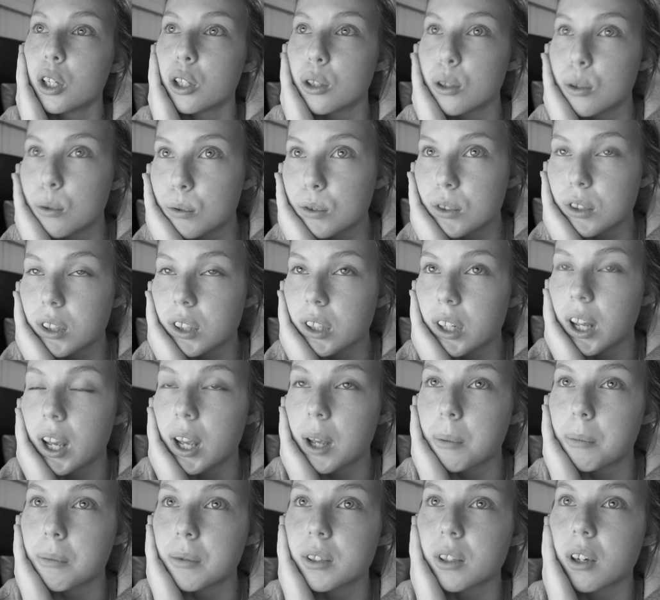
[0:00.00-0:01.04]

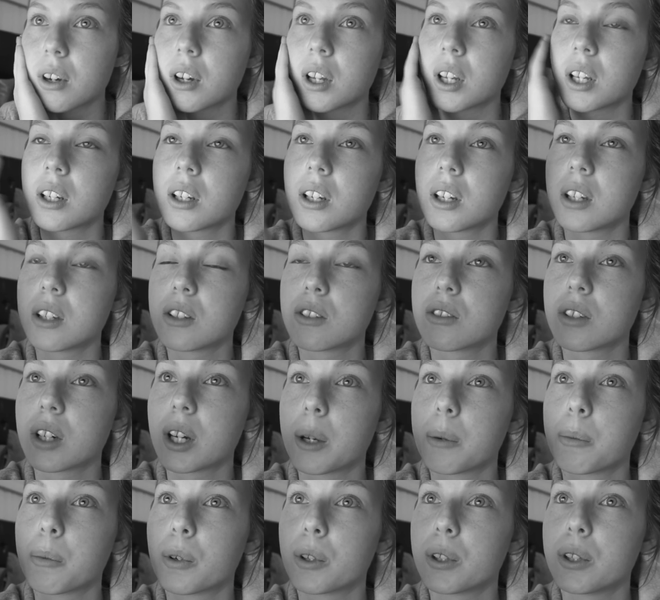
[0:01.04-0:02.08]
usernames on
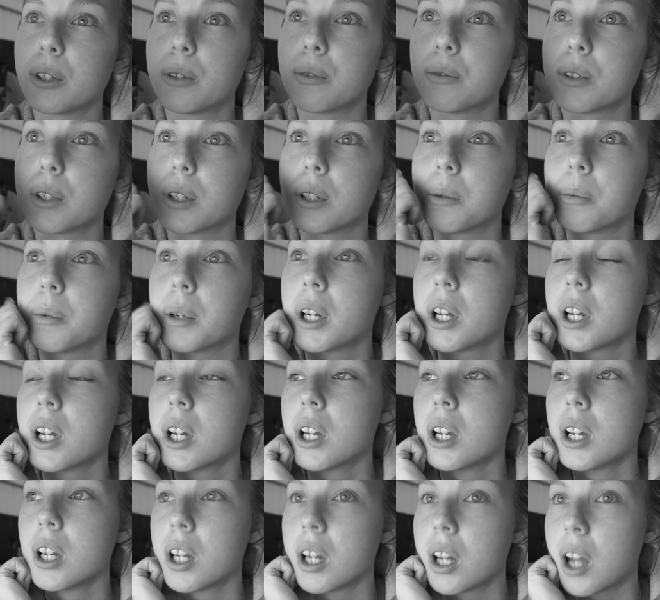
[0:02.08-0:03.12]
Instagram or YouTube.
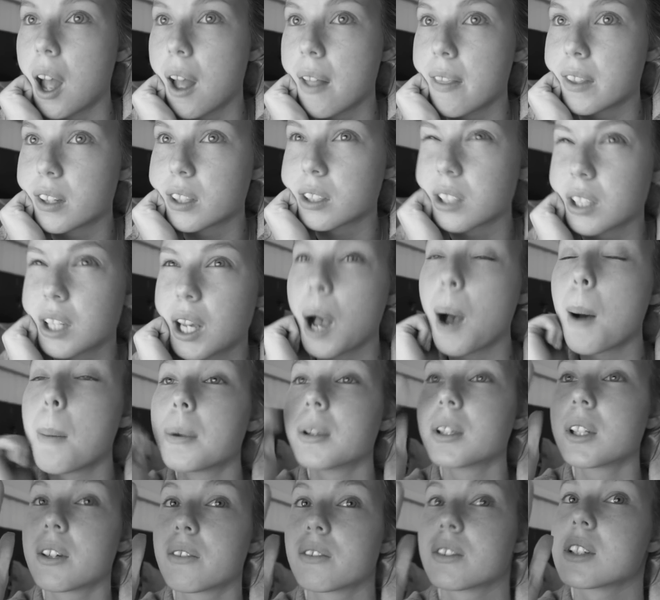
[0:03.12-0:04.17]
And there's a
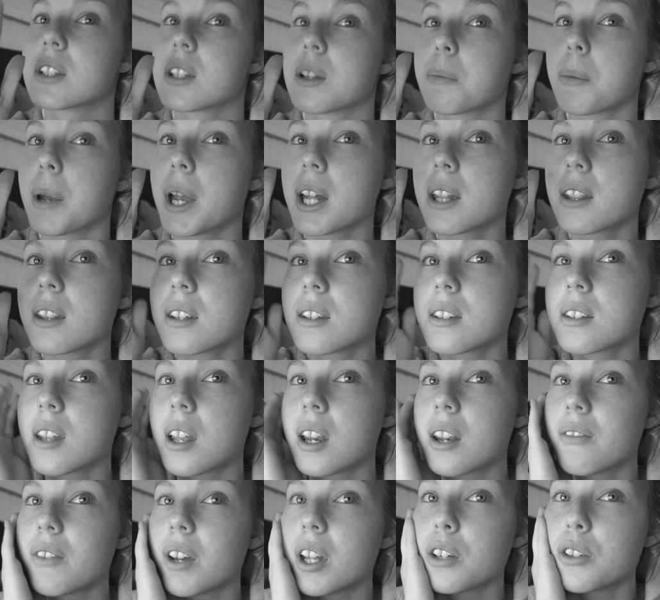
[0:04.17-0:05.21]
couple different Samanthas that
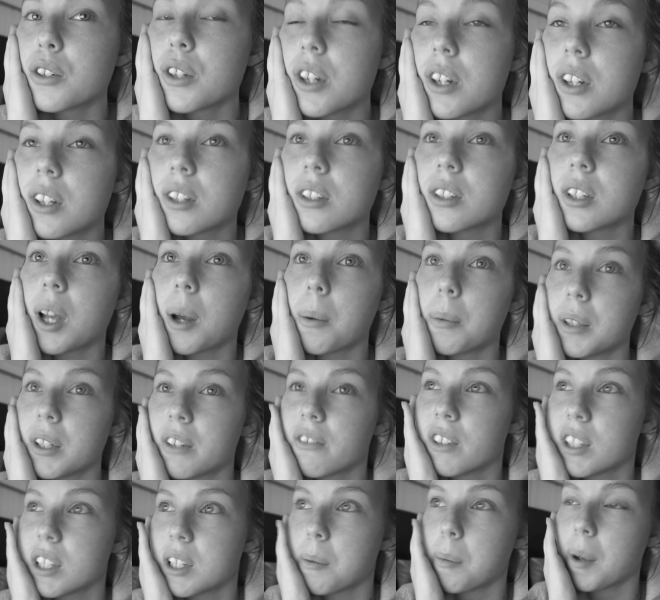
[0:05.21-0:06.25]
have entered. There's a couple
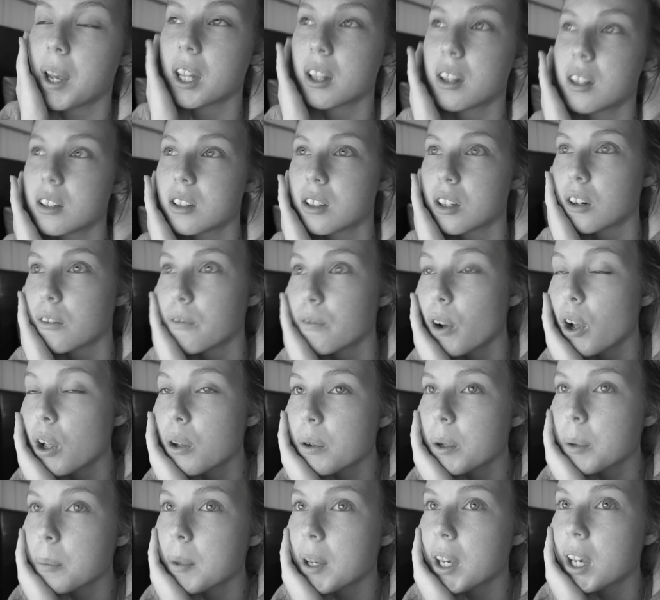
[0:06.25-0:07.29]
different Samanthas that are
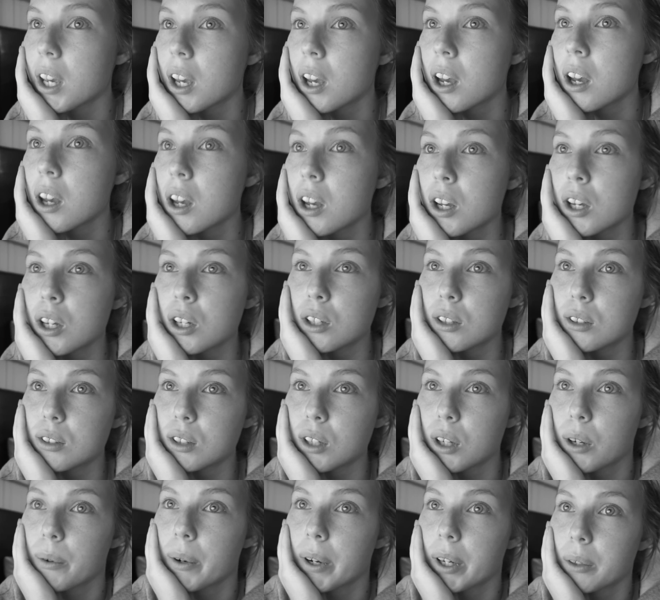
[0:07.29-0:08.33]
following me.
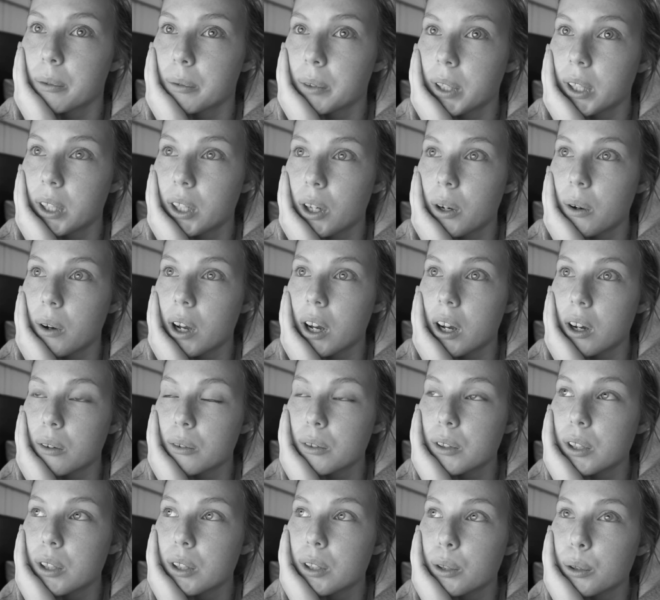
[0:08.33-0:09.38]
So I don't really know how
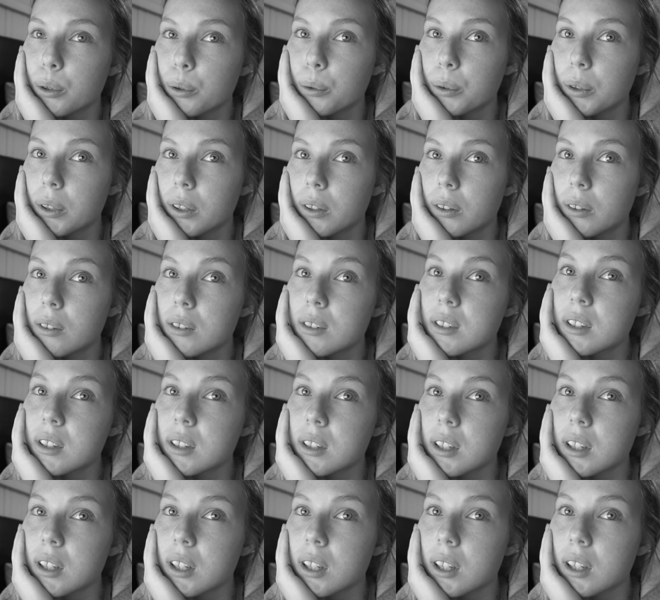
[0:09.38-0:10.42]
to
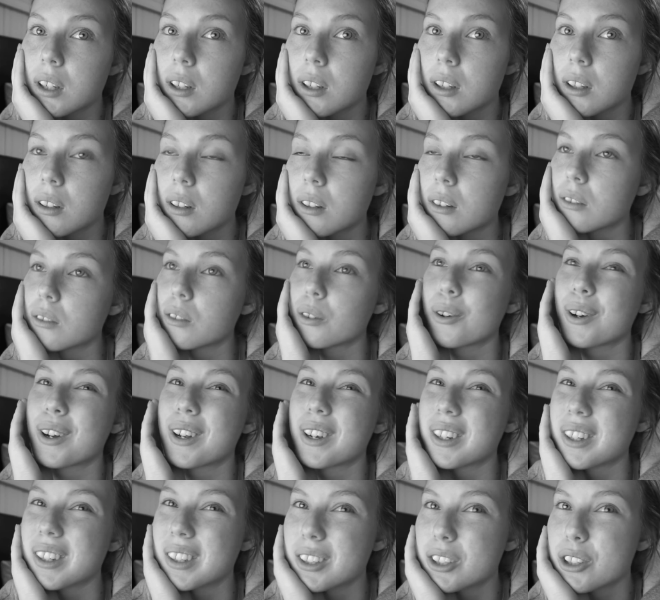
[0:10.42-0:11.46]

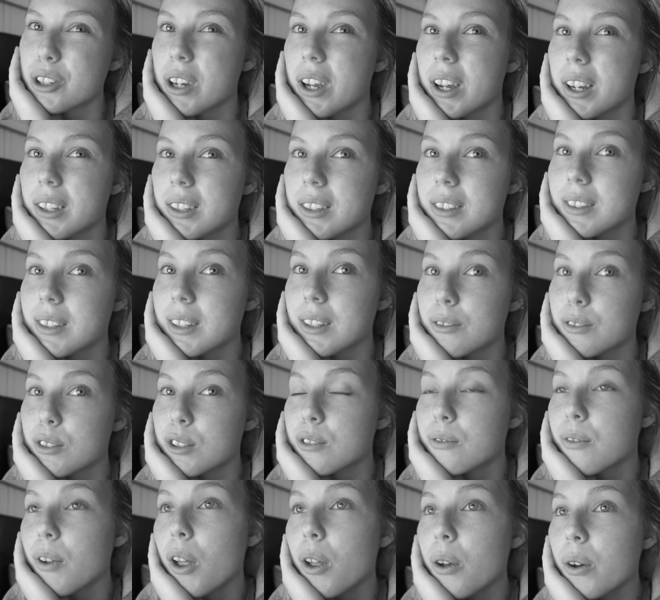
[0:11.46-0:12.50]
check to see if
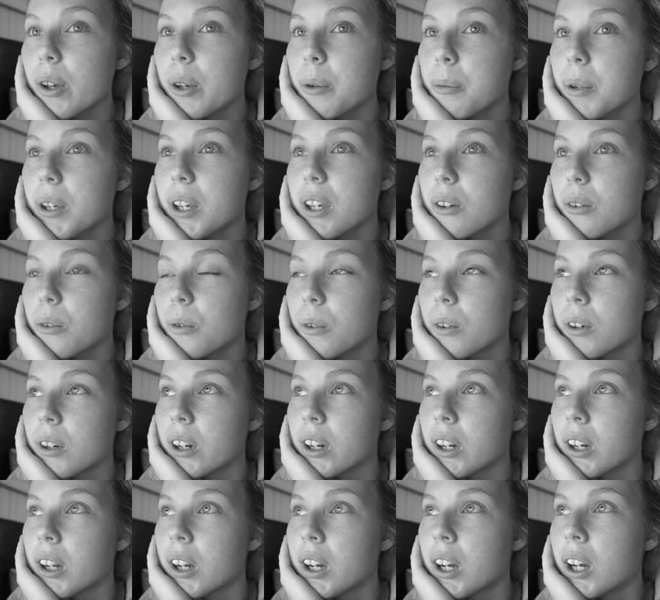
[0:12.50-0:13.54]
she's following me
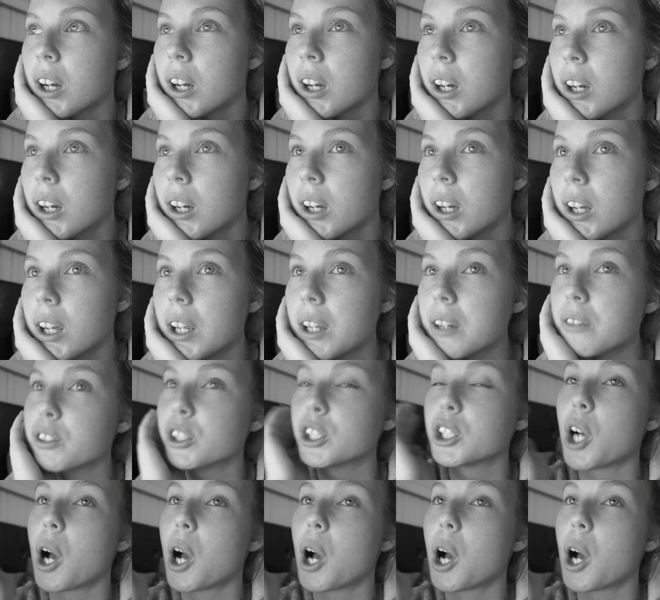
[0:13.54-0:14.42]
or if she